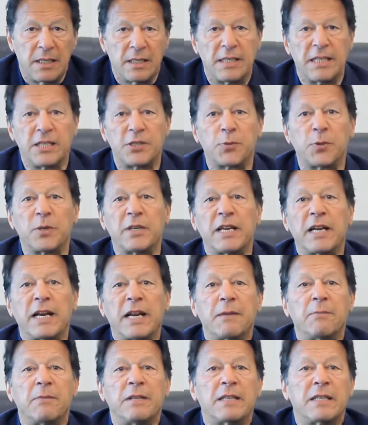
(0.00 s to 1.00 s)
This would
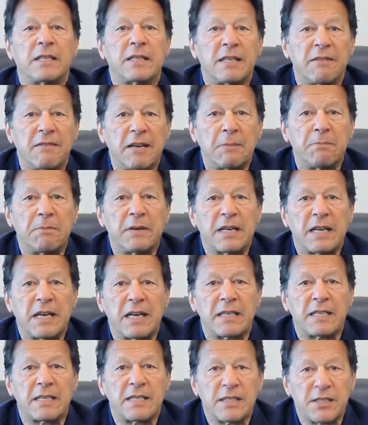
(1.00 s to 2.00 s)
enable the developing
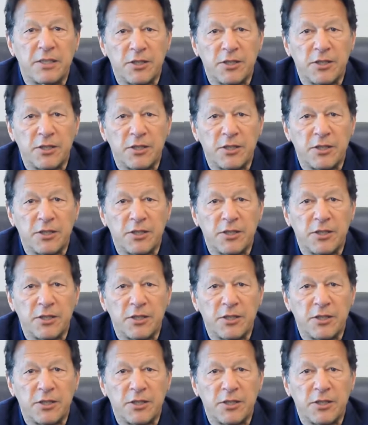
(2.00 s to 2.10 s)
countries